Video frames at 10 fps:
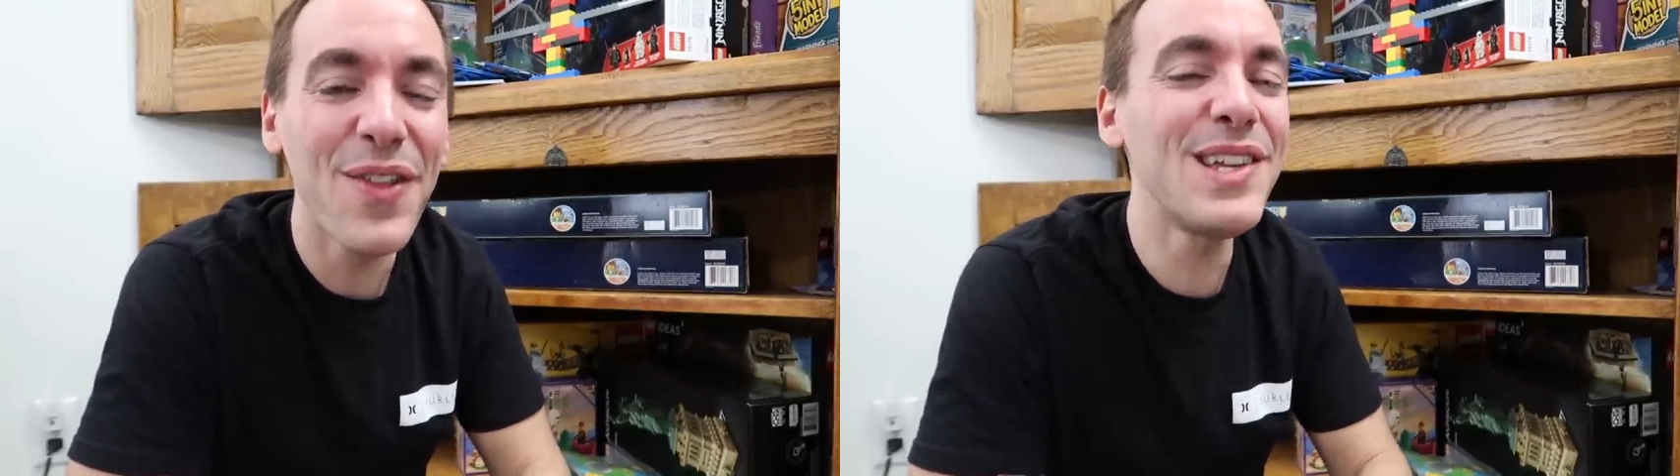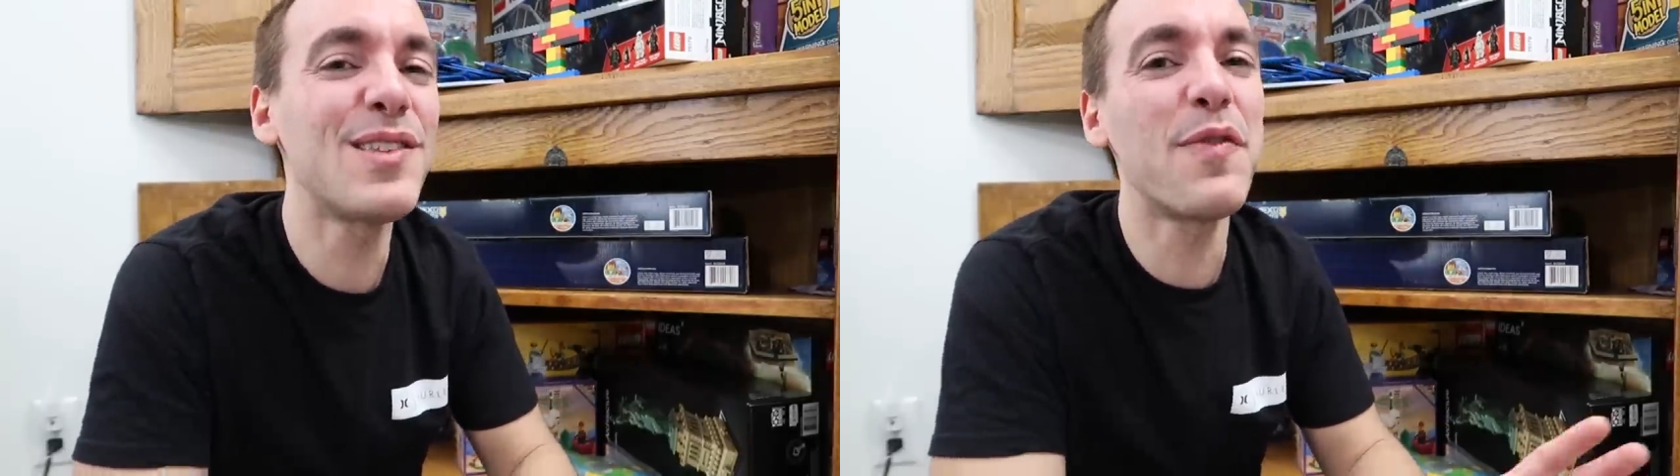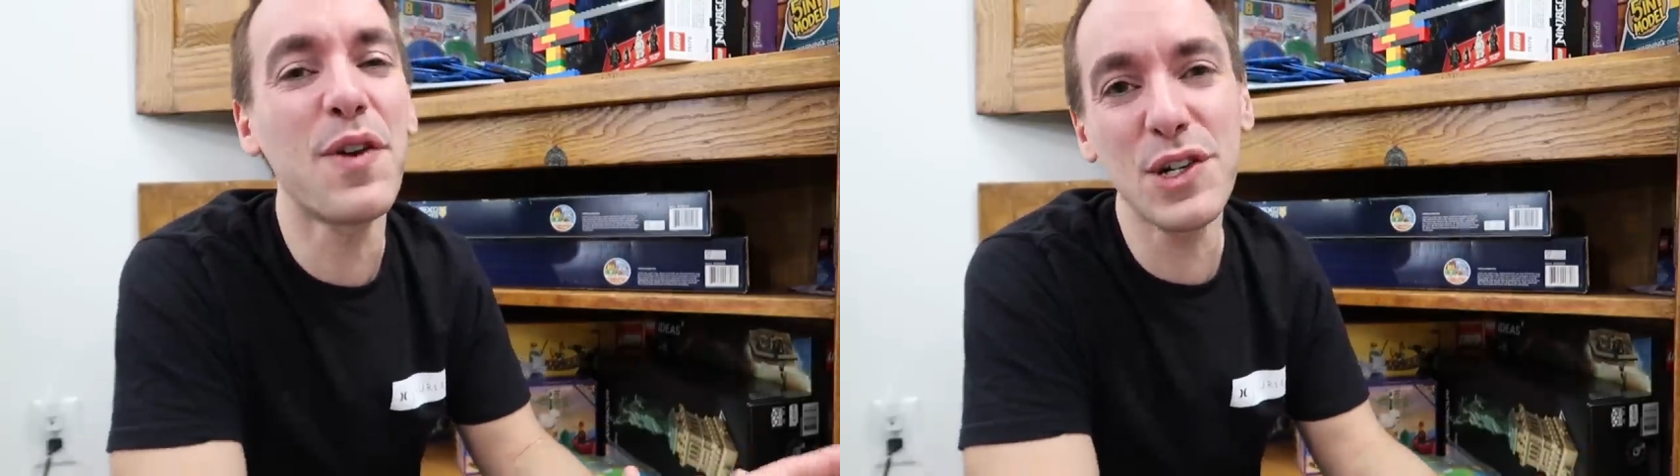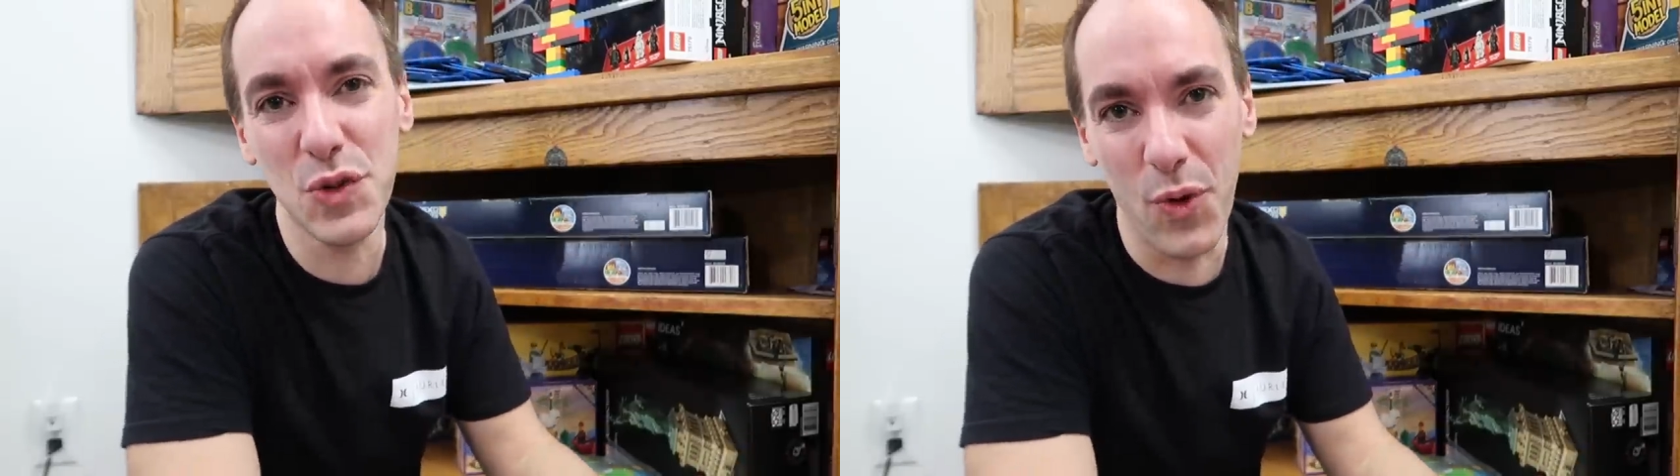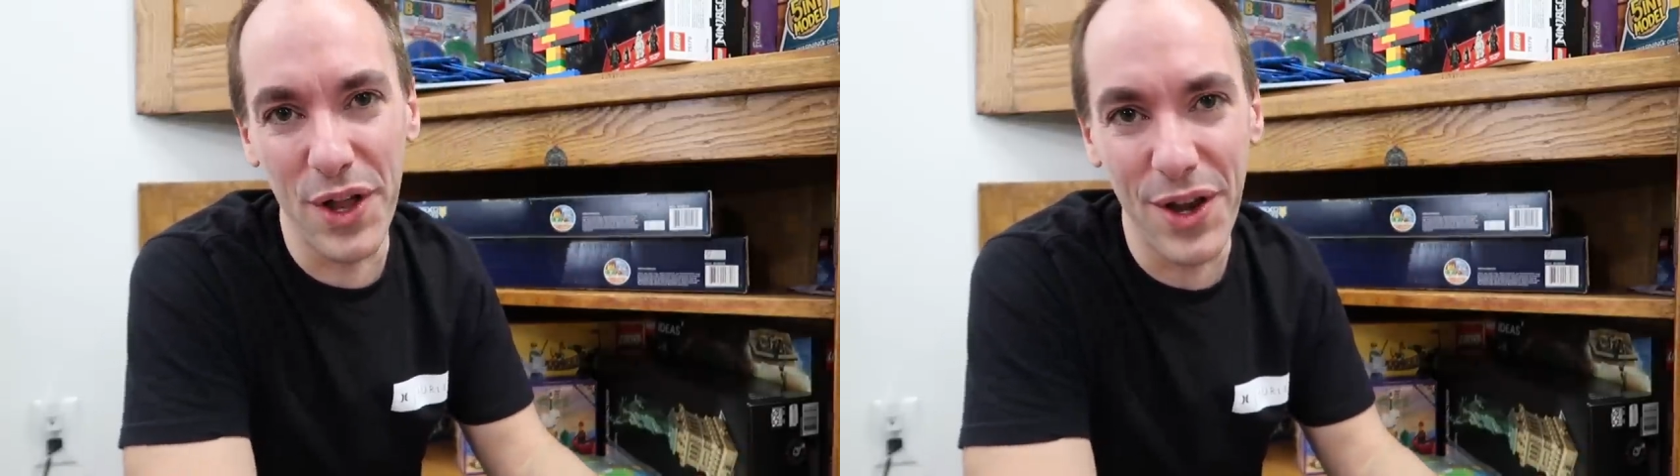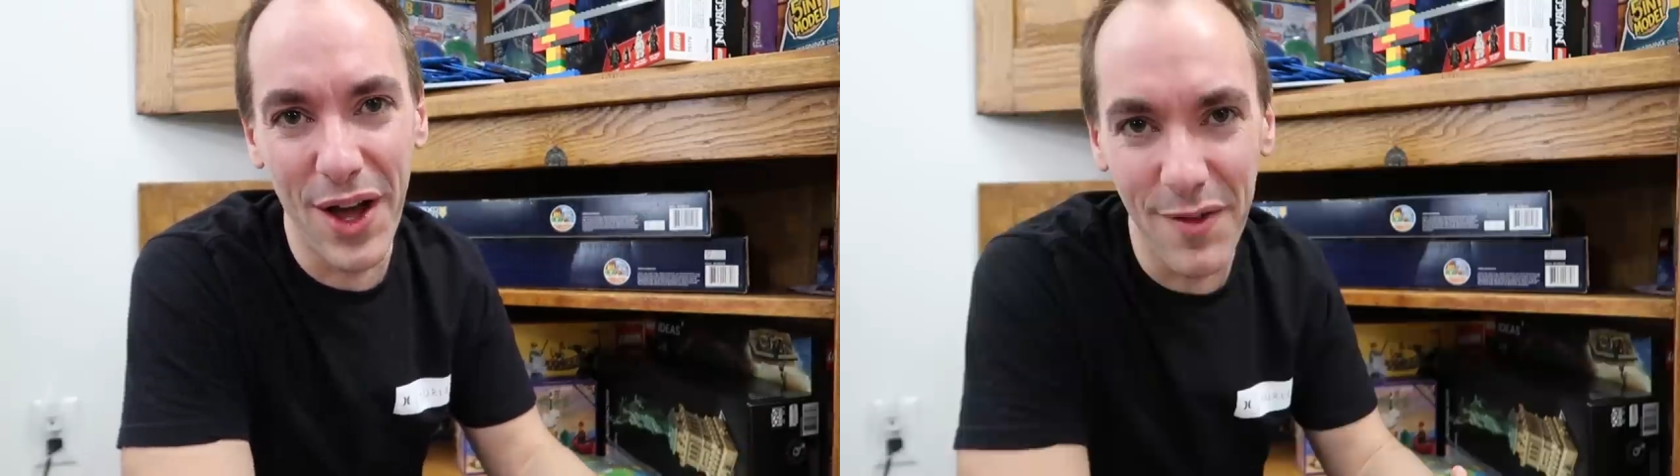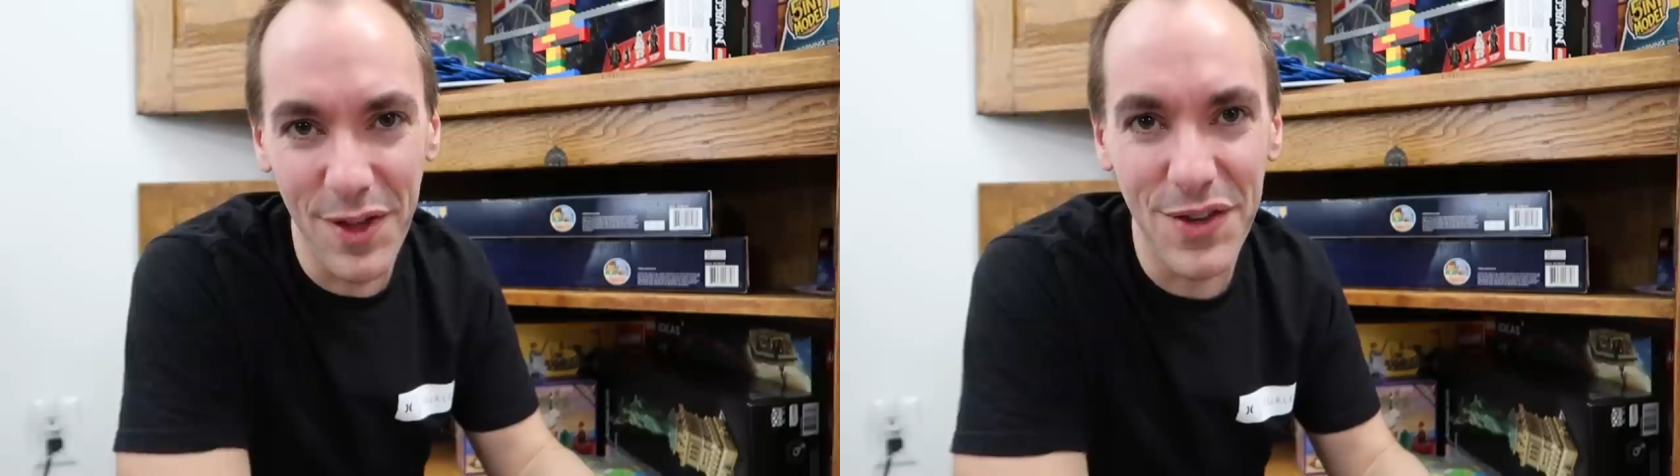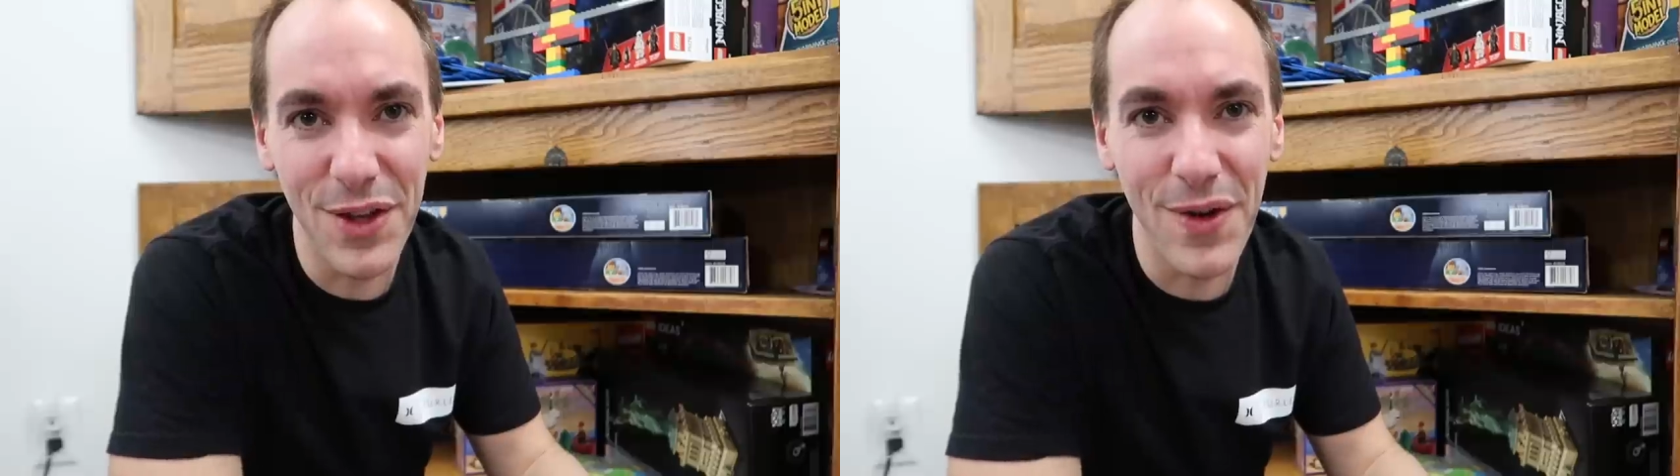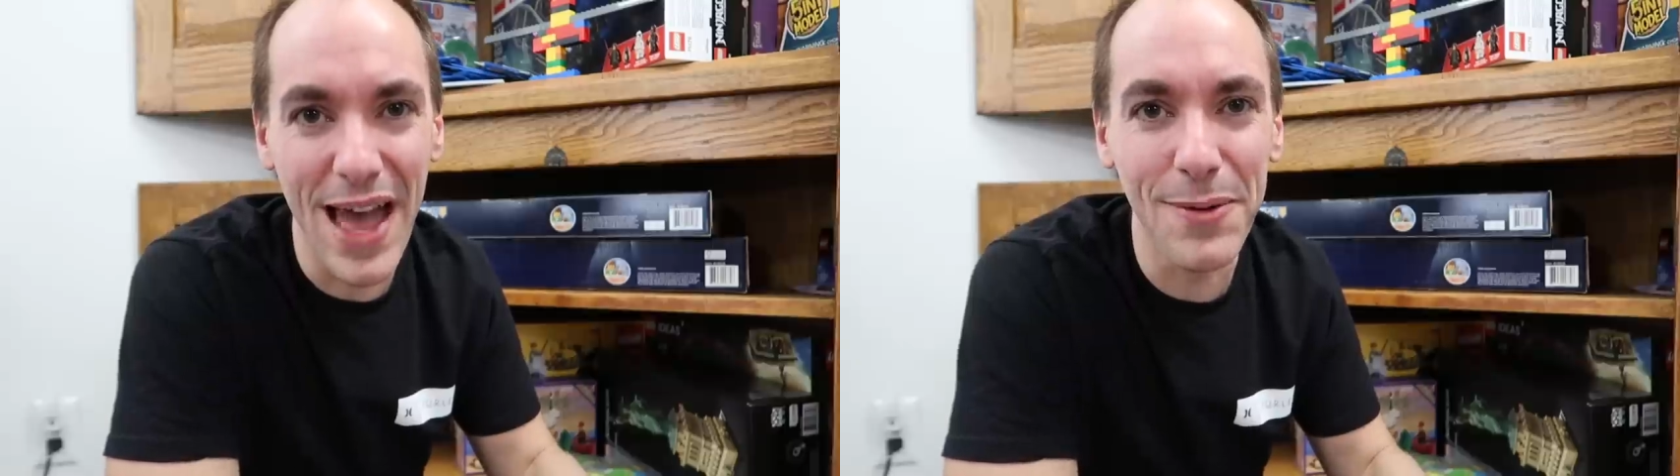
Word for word: at least the first one of the two,